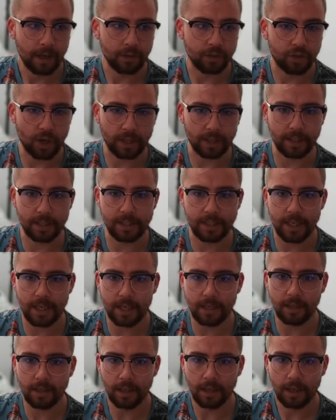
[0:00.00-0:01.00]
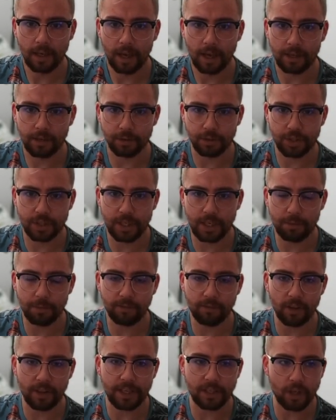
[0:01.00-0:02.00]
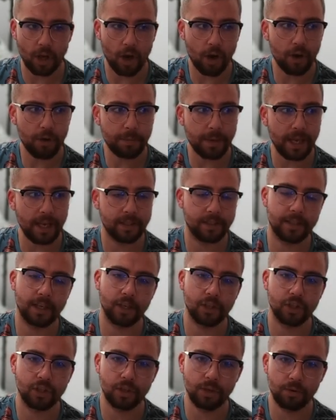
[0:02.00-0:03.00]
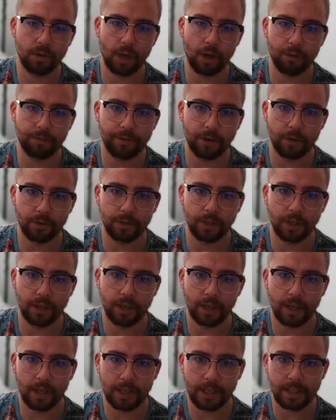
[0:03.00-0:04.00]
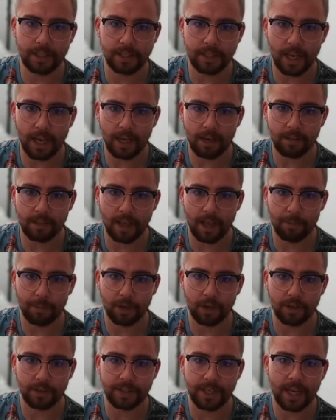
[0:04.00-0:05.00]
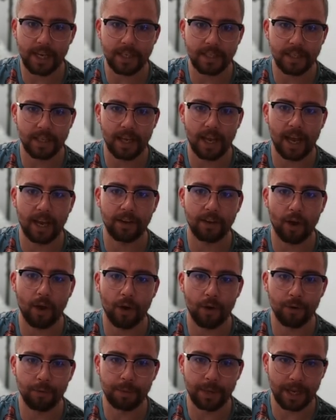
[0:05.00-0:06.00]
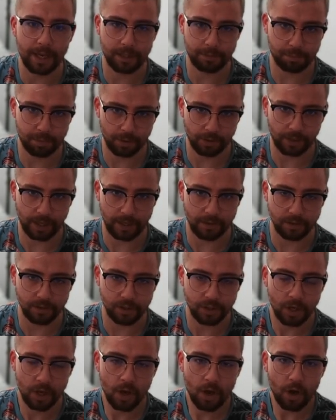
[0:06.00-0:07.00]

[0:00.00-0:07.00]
I'll drag this in and you'll see we've got this OBS-studio folder, and inside of there we've got data and OBS plugins.